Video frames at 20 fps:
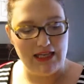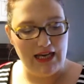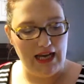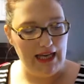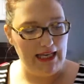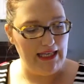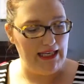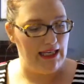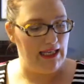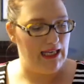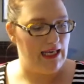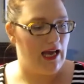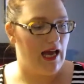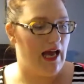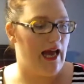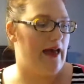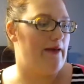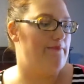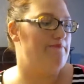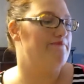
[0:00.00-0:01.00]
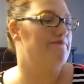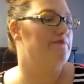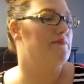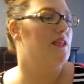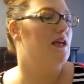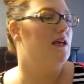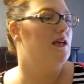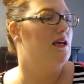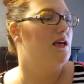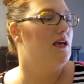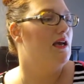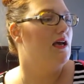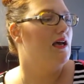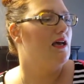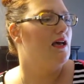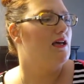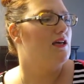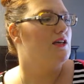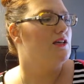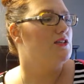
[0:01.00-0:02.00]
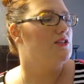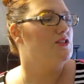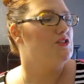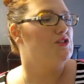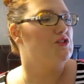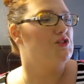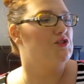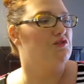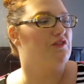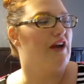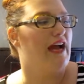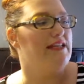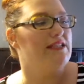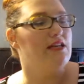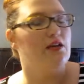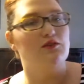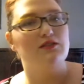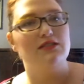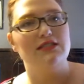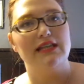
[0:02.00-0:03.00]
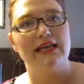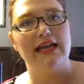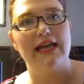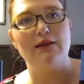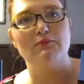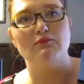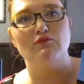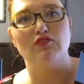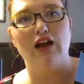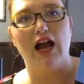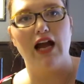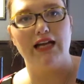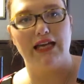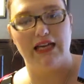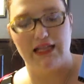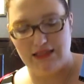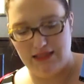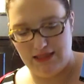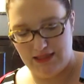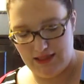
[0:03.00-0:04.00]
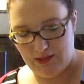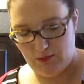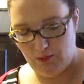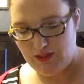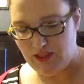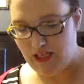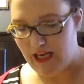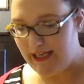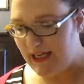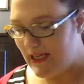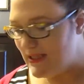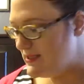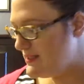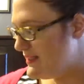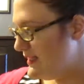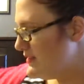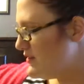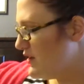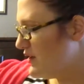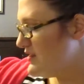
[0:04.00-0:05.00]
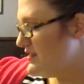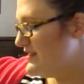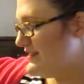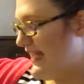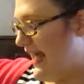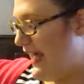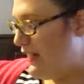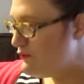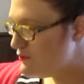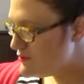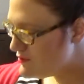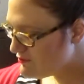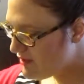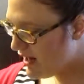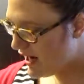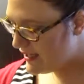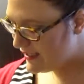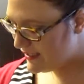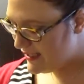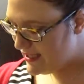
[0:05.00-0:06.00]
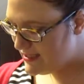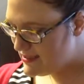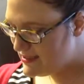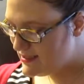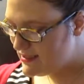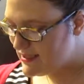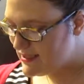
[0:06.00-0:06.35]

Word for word: Heidi, um, Strato Slam rockets, which I guess these are sound rockets.